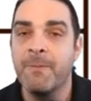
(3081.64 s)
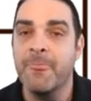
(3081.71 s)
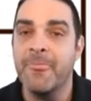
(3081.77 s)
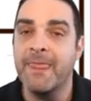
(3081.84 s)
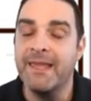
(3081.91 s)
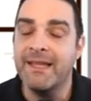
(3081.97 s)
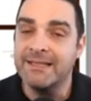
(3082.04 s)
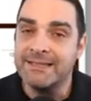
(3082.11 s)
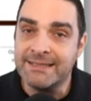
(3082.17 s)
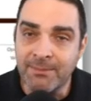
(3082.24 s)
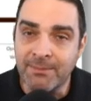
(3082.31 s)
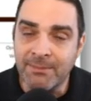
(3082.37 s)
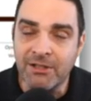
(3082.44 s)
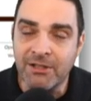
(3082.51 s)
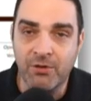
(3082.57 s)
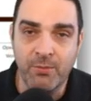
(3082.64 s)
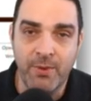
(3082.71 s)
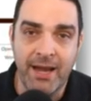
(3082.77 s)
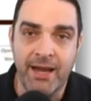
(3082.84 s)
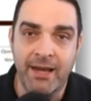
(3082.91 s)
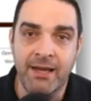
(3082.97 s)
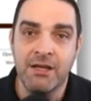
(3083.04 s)
In a similar
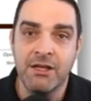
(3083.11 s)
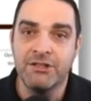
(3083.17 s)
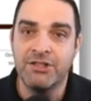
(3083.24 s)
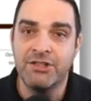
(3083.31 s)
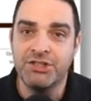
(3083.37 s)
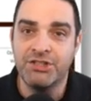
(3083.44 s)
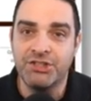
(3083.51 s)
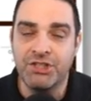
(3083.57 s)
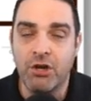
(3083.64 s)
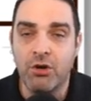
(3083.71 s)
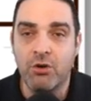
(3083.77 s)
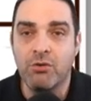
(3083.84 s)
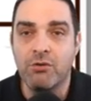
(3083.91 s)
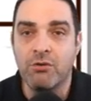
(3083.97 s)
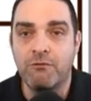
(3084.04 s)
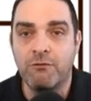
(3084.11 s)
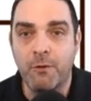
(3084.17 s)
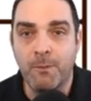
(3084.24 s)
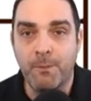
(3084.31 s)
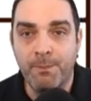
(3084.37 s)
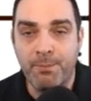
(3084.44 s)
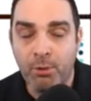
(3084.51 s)
way, to show
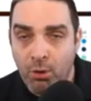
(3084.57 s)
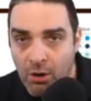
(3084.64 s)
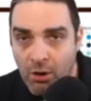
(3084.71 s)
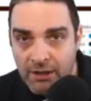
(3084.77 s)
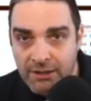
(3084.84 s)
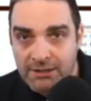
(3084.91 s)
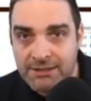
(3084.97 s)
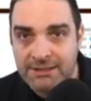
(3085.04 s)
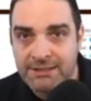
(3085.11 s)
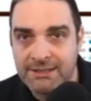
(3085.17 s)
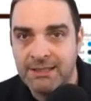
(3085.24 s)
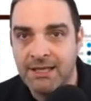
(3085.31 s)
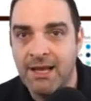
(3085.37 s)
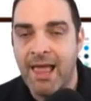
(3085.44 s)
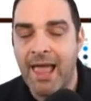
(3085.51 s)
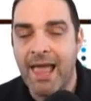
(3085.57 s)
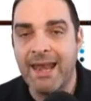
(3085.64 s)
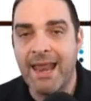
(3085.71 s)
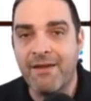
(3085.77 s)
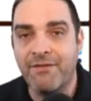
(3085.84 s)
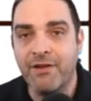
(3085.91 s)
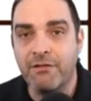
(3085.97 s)
reports and
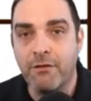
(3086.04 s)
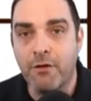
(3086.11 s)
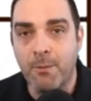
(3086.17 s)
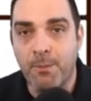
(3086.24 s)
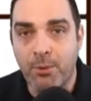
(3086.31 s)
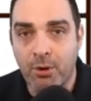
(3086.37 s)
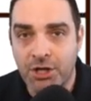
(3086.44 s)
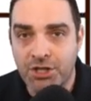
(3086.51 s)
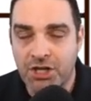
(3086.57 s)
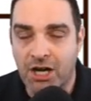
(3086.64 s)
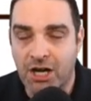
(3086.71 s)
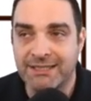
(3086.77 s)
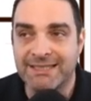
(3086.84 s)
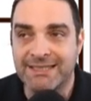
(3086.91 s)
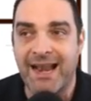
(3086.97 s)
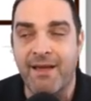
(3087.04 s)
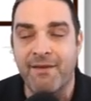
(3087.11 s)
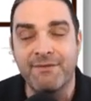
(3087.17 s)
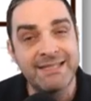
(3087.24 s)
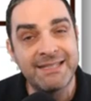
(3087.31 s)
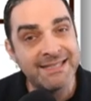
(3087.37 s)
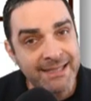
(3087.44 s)
having report charts that have
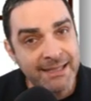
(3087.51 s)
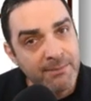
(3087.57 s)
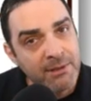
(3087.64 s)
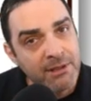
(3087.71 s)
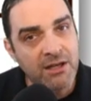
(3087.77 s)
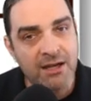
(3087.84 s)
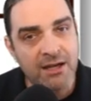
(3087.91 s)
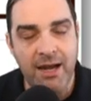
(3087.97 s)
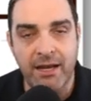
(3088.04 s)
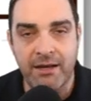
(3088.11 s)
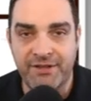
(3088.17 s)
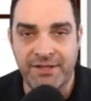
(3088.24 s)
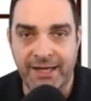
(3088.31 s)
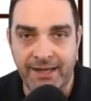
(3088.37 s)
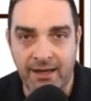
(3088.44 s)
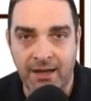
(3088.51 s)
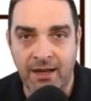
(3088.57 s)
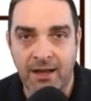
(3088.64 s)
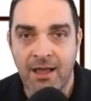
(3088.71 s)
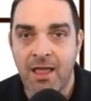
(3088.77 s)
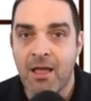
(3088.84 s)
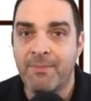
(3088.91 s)
similar kind of data,
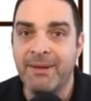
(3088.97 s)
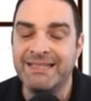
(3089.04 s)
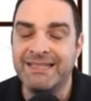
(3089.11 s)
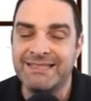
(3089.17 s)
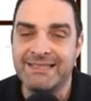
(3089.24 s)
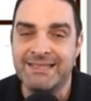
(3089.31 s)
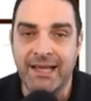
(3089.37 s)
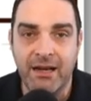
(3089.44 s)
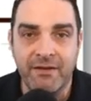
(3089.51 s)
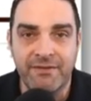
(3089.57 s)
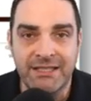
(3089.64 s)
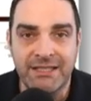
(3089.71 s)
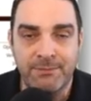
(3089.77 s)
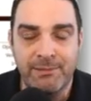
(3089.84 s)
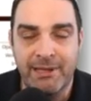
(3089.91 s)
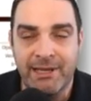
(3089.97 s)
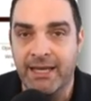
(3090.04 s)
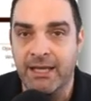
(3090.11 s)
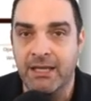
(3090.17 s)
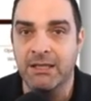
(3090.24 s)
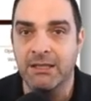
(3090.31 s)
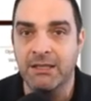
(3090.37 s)
but instead of displaying it
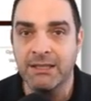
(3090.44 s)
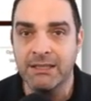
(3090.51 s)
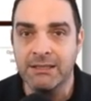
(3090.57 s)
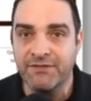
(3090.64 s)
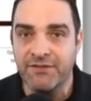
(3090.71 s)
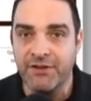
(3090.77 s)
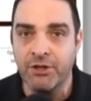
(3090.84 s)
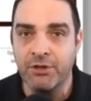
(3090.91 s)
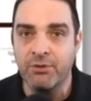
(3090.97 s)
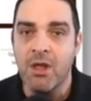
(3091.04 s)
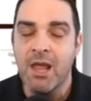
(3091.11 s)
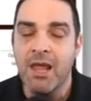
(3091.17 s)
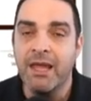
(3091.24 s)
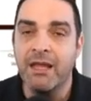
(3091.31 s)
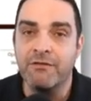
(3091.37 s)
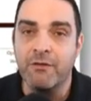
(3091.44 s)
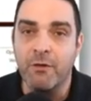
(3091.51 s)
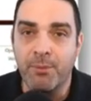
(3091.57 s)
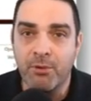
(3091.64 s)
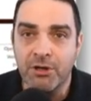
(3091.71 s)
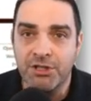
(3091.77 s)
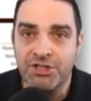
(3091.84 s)
in the list view, in a
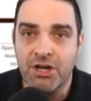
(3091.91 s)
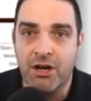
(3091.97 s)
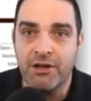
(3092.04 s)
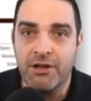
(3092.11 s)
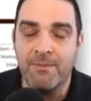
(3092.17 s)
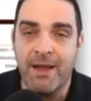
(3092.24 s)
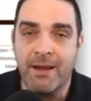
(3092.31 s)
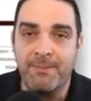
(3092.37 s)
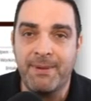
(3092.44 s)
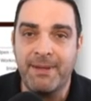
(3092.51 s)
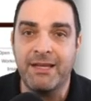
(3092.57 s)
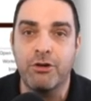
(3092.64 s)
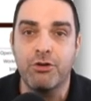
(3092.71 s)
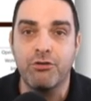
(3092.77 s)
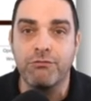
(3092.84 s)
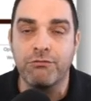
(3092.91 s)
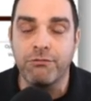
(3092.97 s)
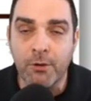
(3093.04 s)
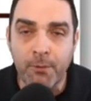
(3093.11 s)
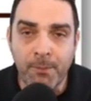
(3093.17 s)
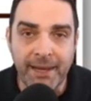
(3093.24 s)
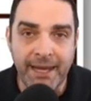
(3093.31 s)
report chart, you might be
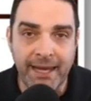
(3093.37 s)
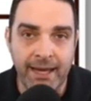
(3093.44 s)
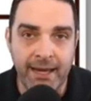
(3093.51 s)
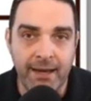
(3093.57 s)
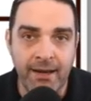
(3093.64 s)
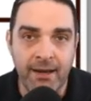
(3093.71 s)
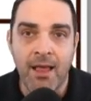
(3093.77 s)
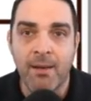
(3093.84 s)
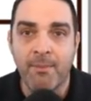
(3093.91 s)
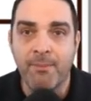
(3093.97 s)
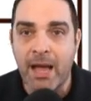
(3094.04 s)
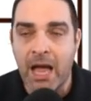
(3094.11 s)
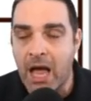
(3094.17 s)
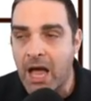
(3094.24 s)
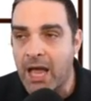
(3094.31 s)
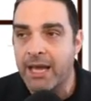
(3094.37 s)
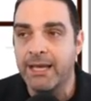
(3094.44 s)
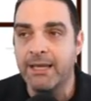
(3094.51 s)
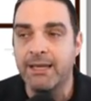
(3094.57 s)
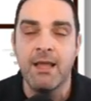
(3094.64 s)
grouping it by